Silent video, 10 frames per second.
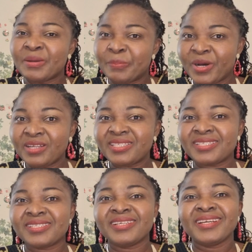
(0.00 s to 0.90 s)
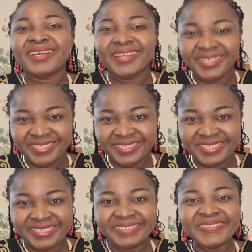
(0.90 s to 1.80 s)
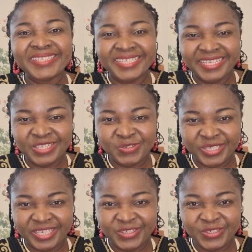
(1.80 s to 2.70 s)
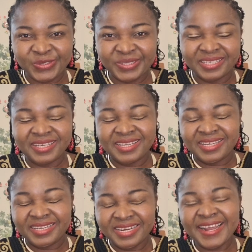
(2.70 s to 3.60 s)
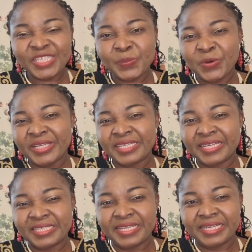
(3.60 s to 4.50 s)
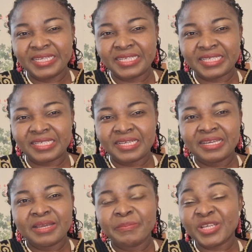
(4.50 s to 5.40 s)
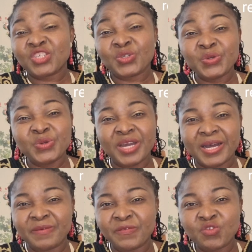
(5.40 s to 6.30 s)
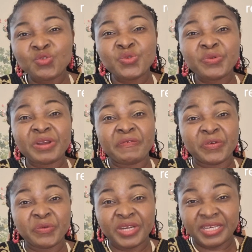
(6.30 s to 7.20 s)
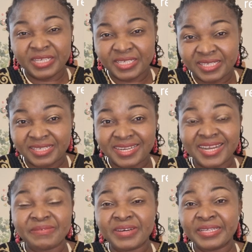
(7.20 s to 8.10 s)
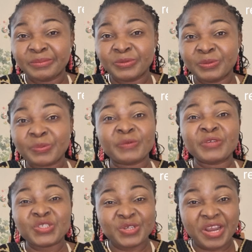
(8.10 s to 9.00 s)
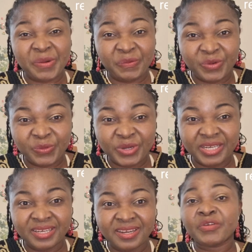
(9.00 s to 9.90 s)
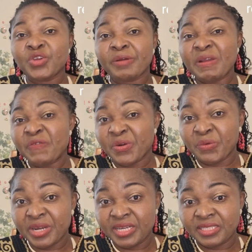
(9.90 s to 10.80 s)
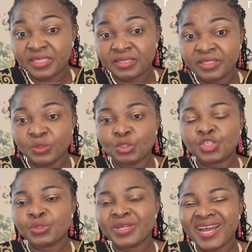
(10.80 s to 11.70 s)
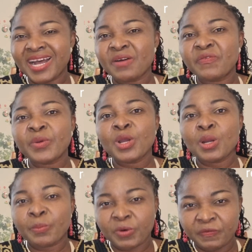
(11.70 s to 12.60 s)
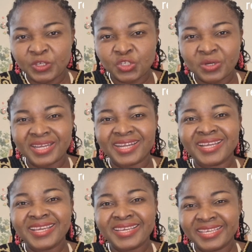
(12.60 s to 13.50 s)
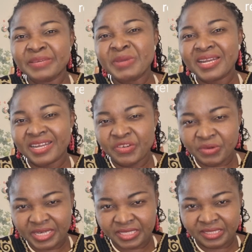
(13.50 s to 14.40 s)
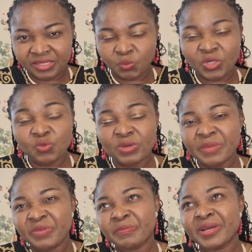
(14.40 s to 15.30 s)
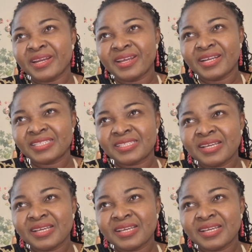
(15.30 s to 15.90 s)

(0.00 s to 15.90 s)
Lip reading: but it is still in education. The next point is this: make sure you have 2 referees available, professional referees. Your referees, should have professional email addresses. What do I mean by that?